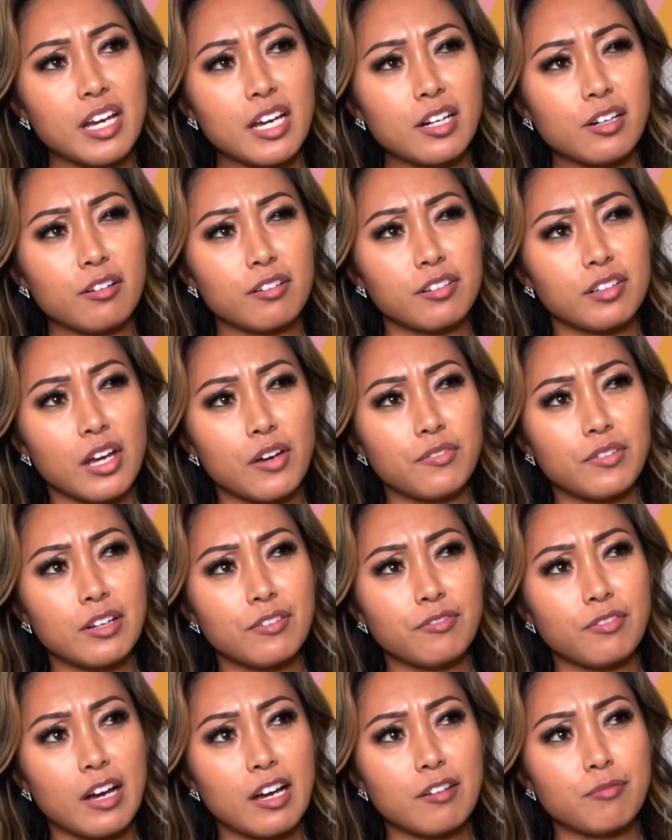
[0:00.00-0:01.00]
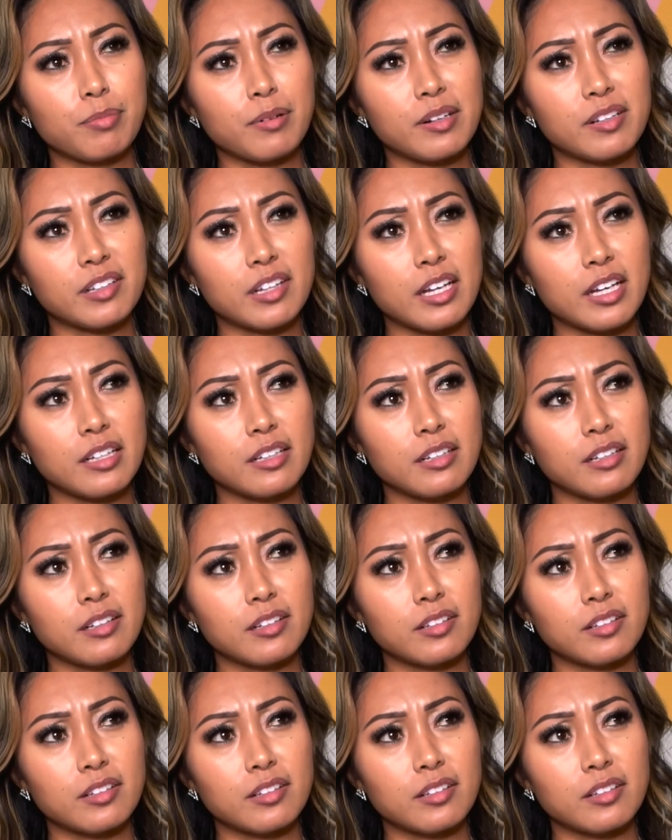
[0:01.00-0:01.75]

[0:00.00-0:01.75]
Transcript: or 75%